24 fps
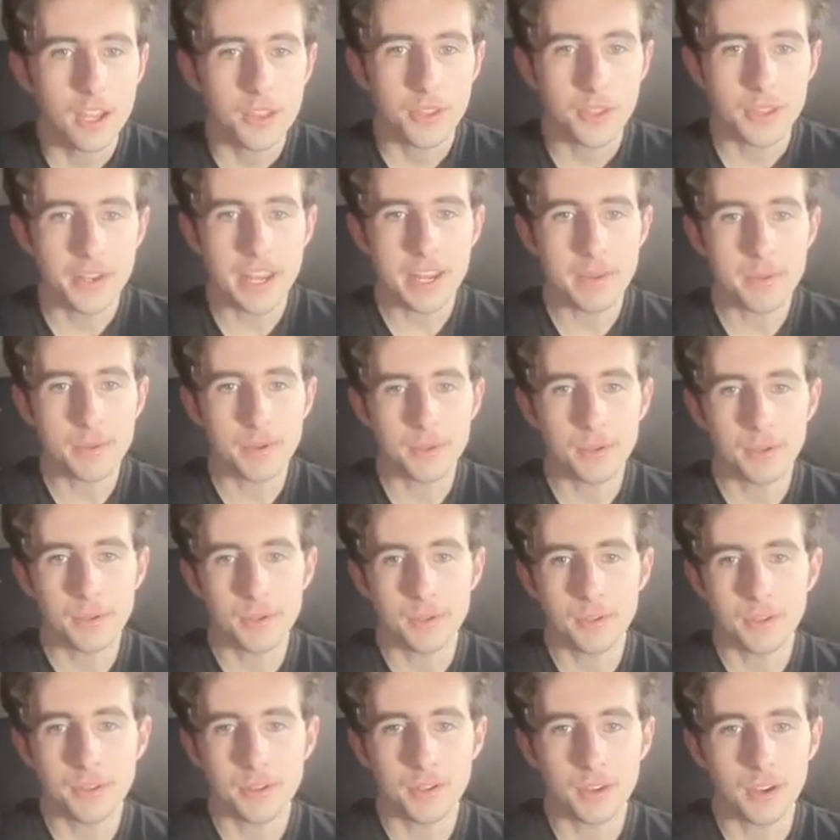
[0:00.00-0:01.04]
The
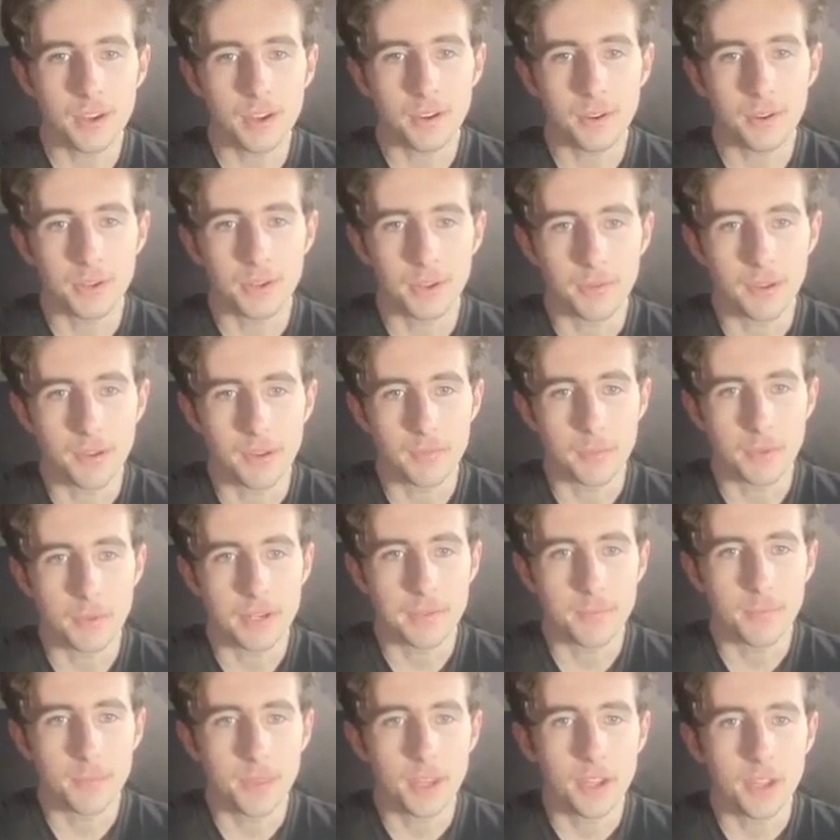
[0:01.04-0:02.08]
neighborhood, oh no, never
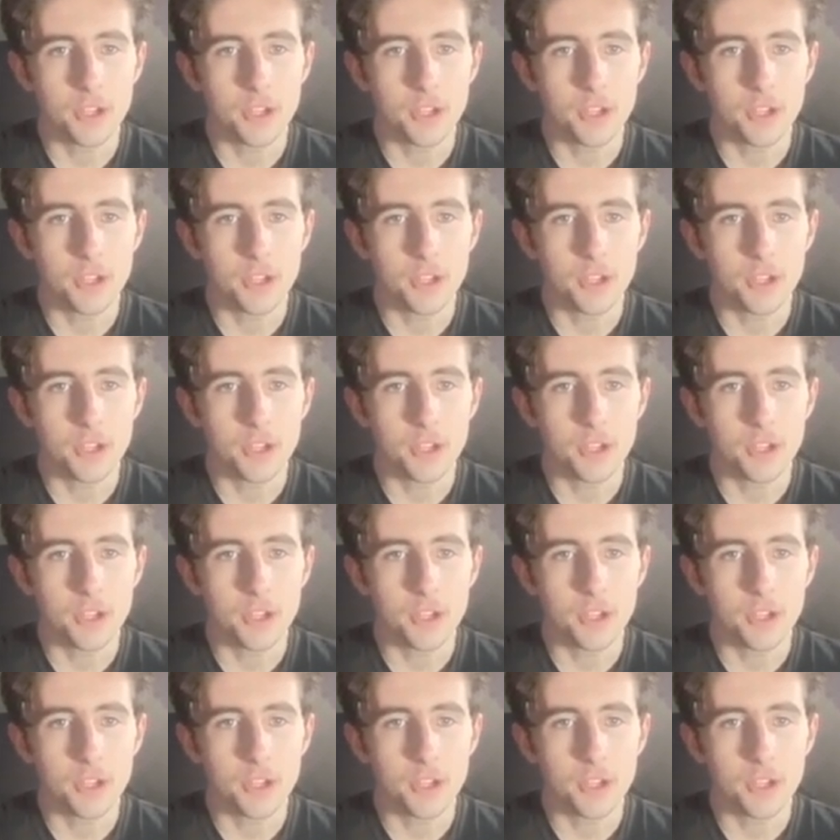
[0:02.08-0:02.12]
mind.